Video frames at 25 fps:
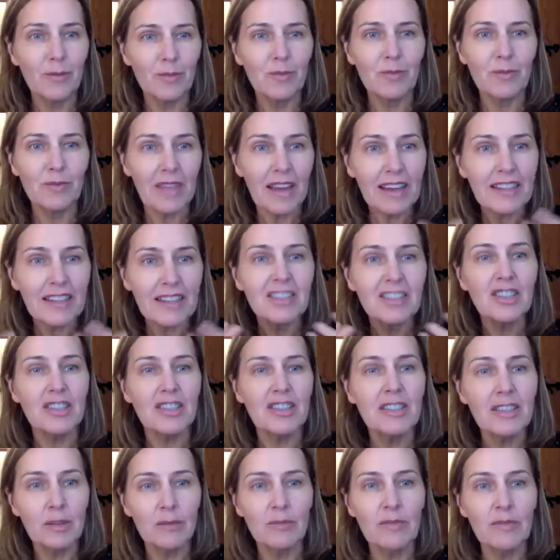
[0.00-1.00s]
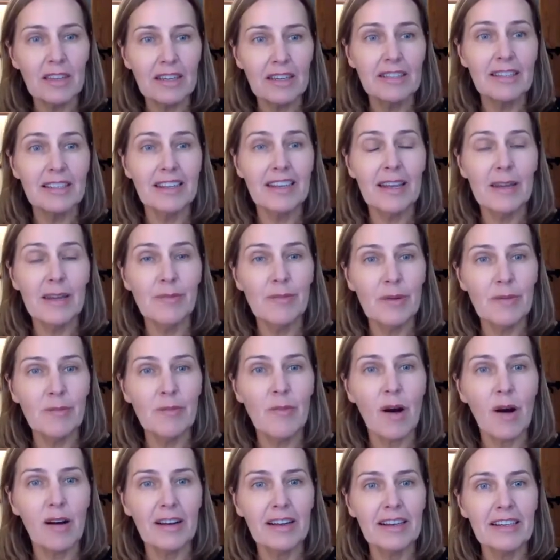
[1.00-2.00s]
that's just something to keep in
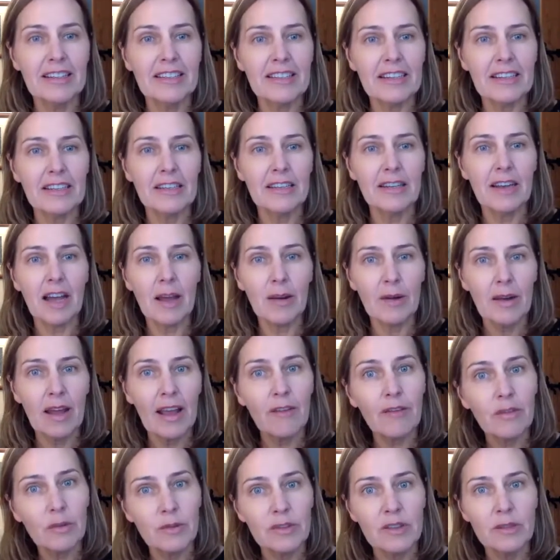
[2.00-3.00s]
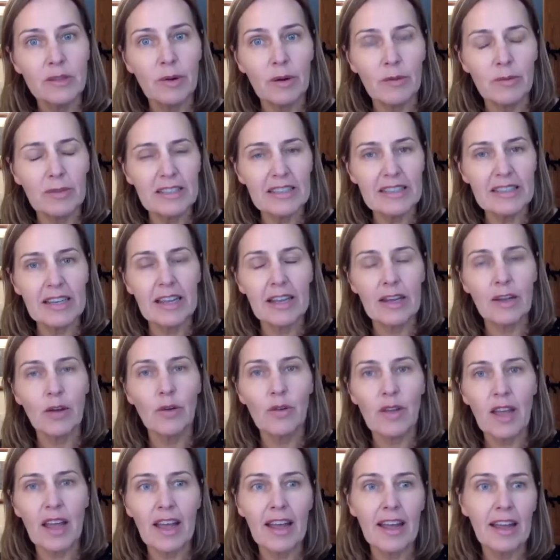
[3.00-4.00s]
mind, and everyone's probably saying,
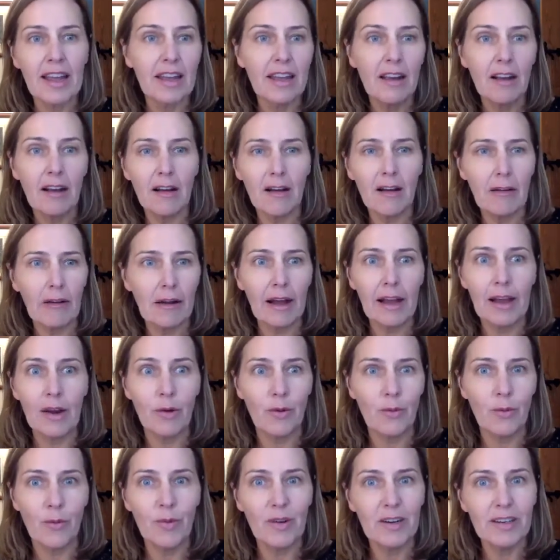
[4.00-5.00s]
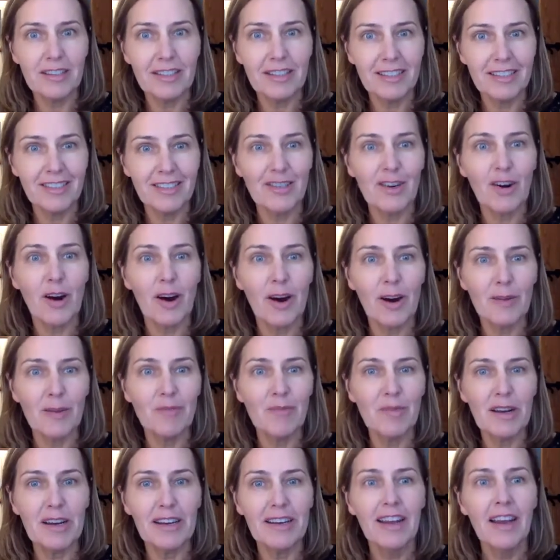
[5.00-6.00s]
okay, I don't know where to start,
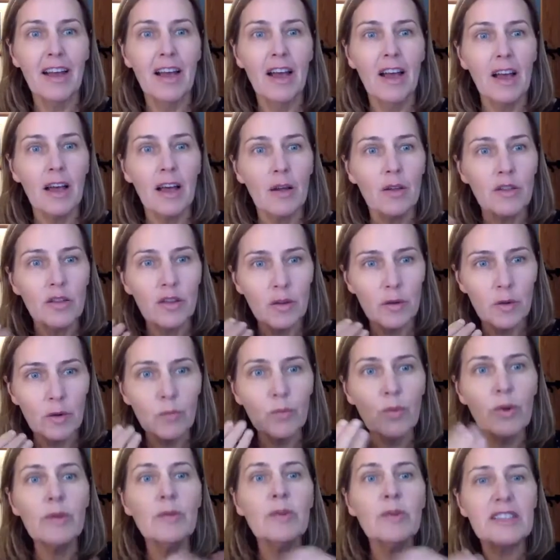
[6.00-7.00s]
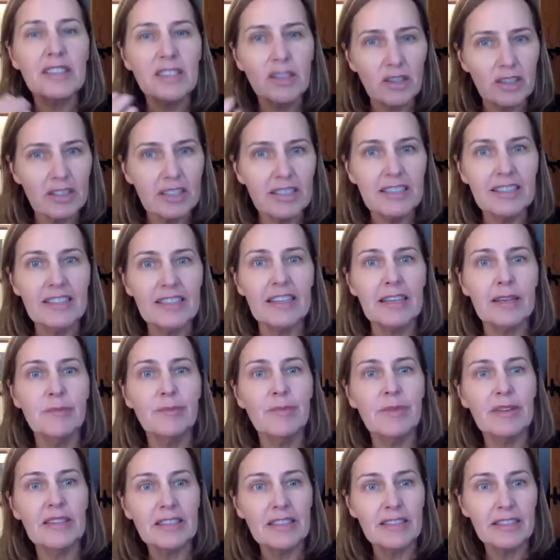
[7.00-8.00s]
but we will start to see
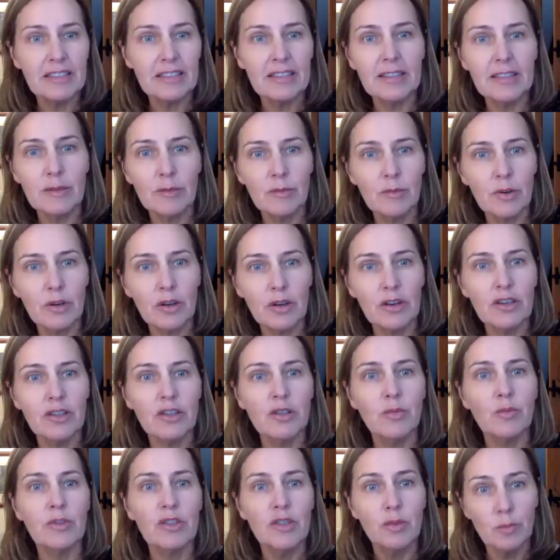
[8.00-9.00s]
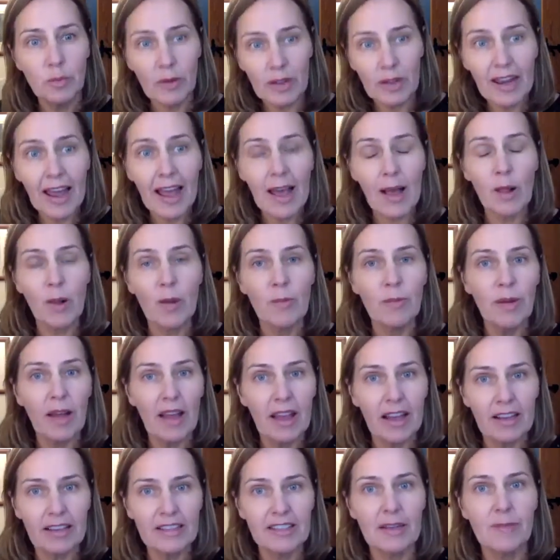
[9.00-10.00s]
businesses emerge which will help
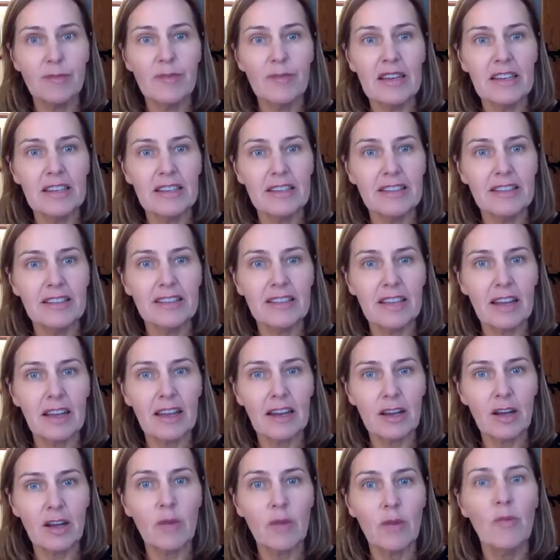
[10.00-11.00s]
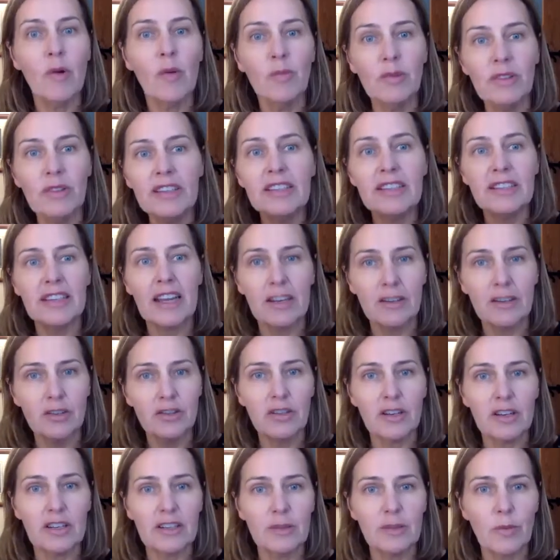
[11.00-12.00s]
SMEs come up with a
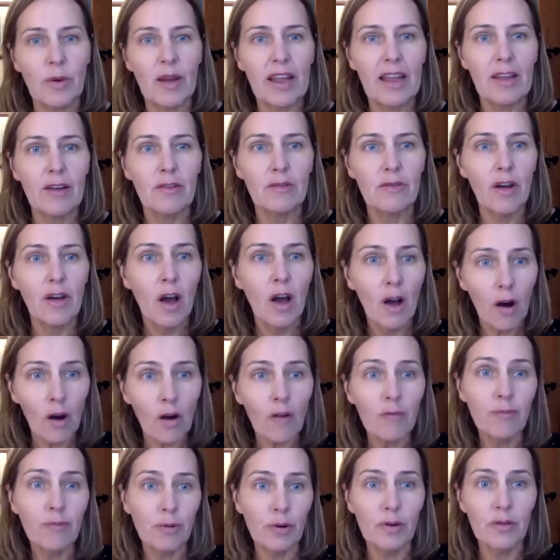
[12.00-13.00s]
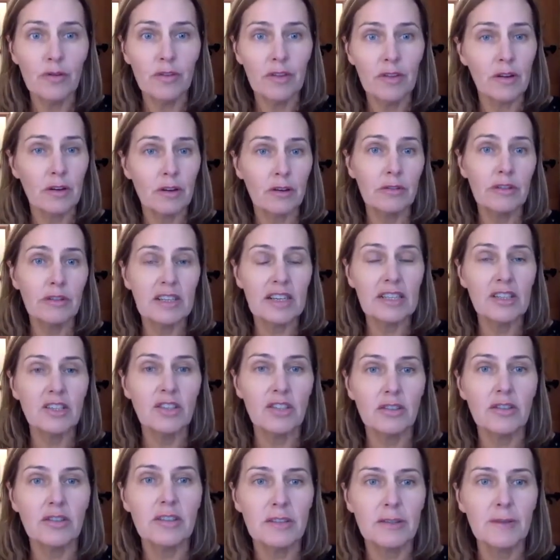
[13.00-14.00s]
standardized way of proving their
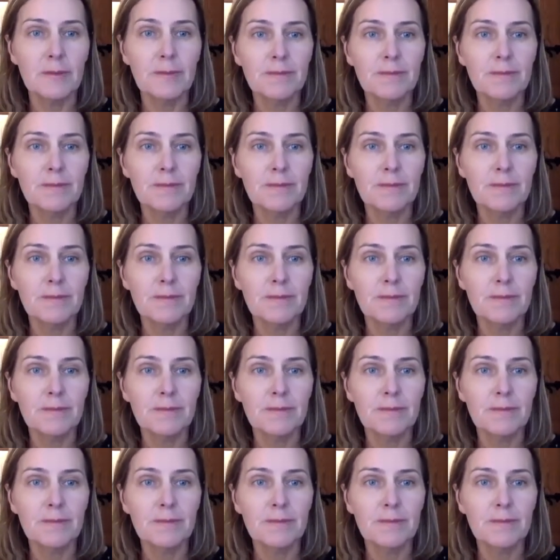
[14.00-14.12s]
credentials.